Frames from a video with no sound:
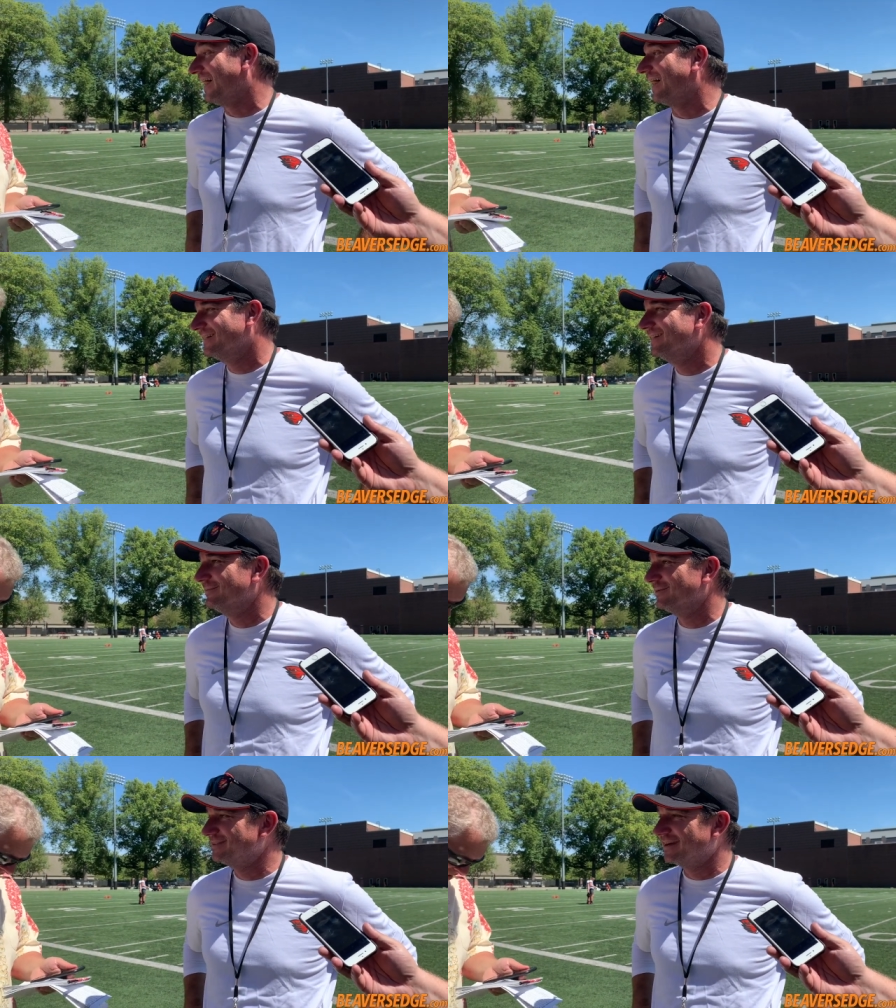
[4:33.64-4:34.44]
yeah,
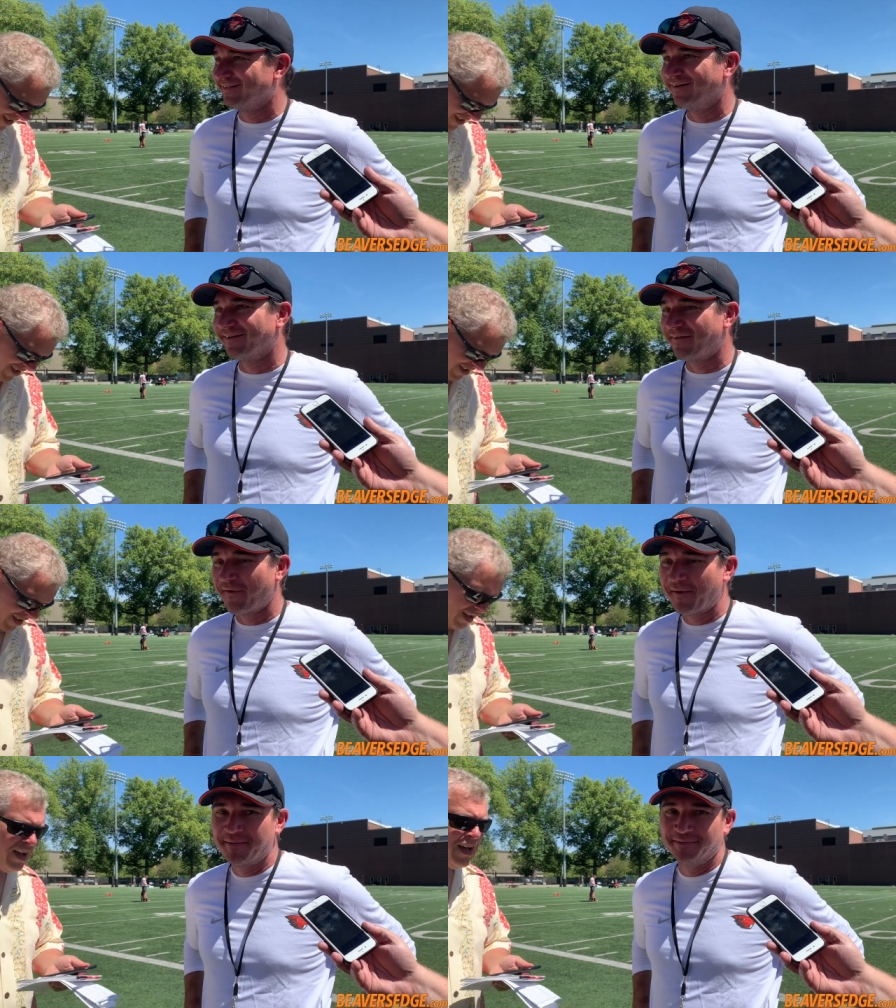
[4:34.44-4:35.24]
won't take long.
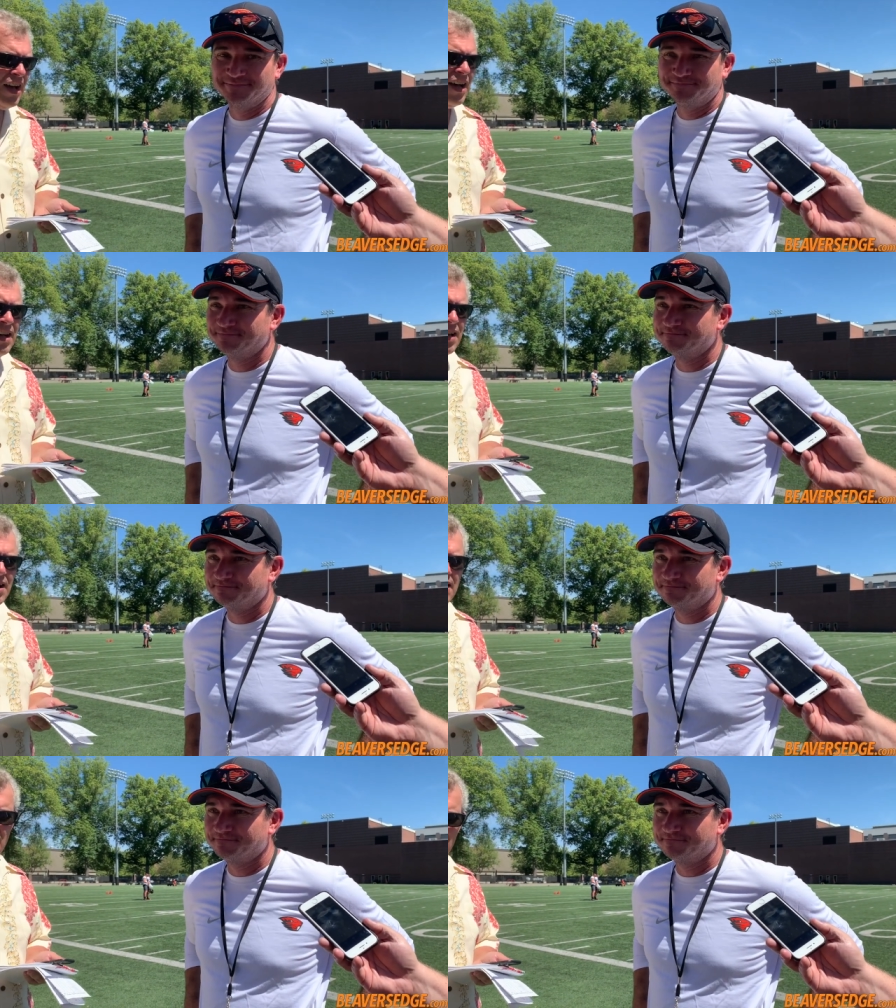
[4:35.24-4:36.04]
It seemed like
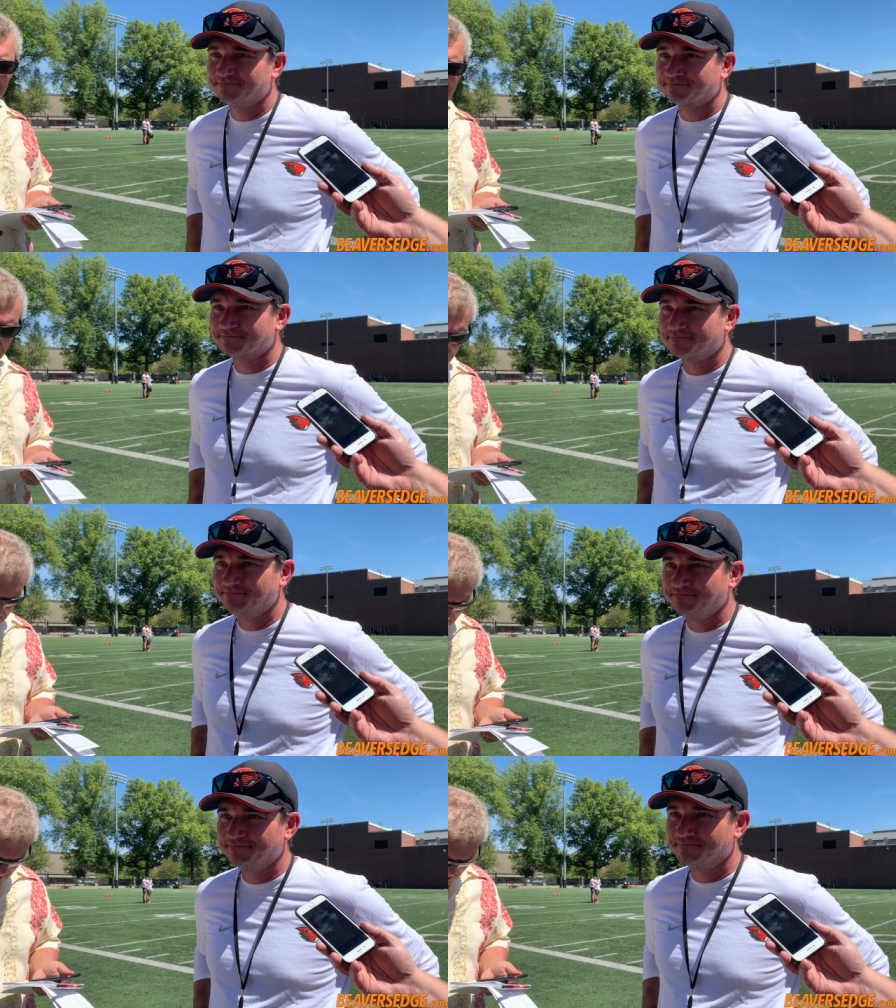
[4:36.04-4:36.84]
today the little
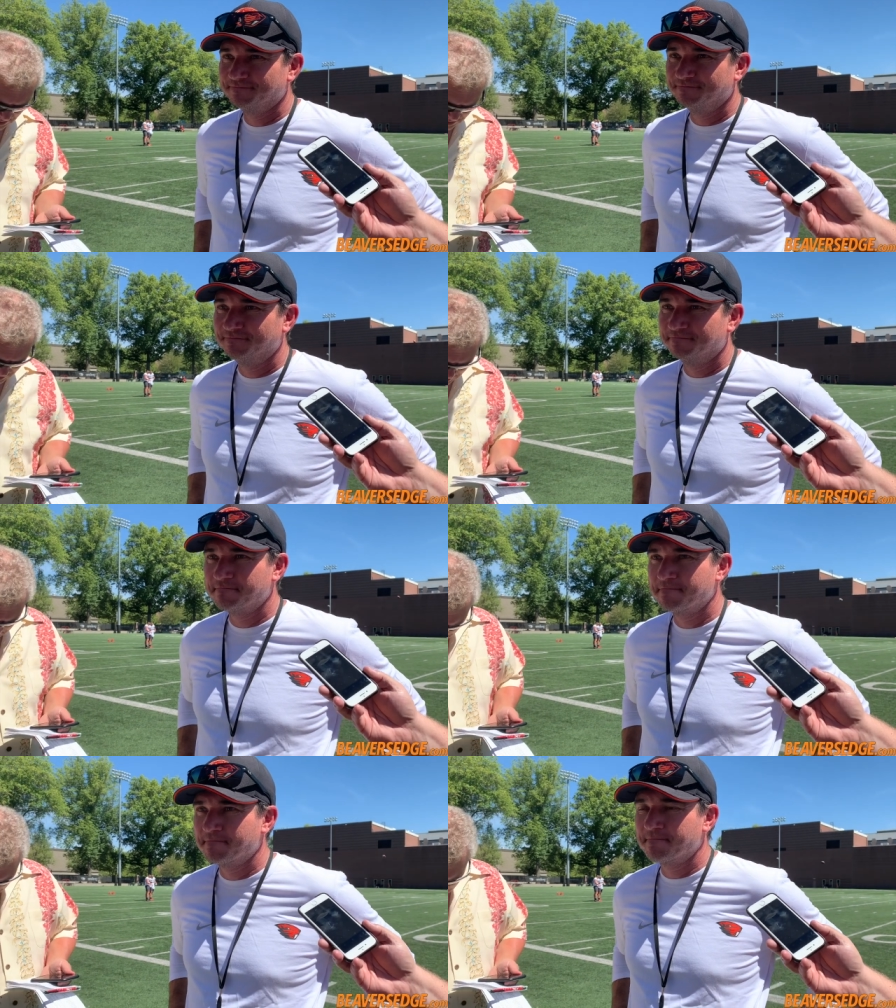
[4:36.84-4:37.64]
bit more amped up
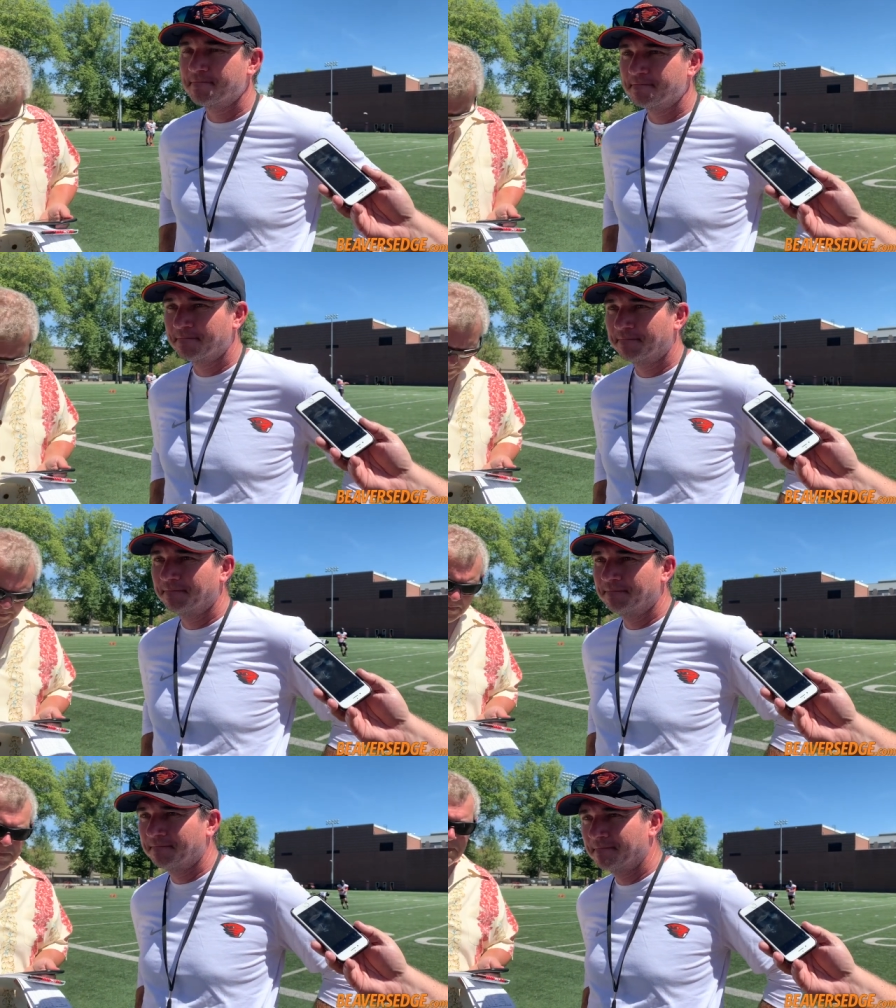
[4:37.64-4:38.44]
and juiced up with the full
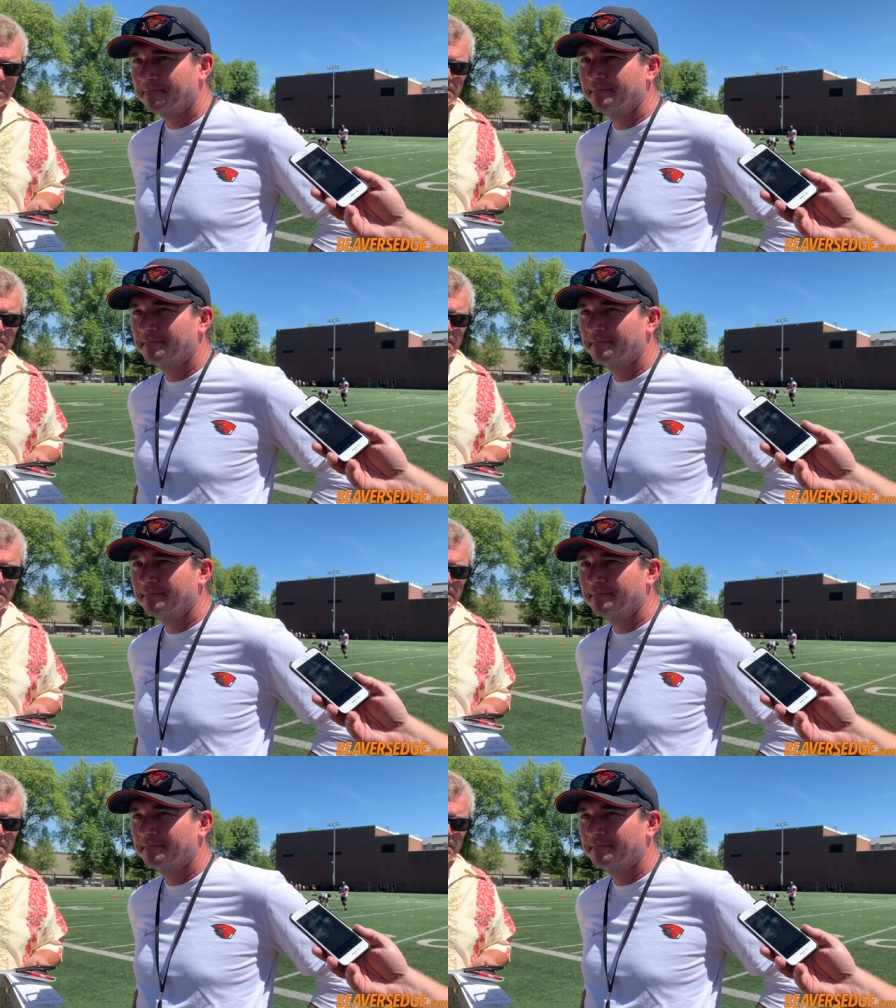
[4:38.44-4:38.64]
pads on.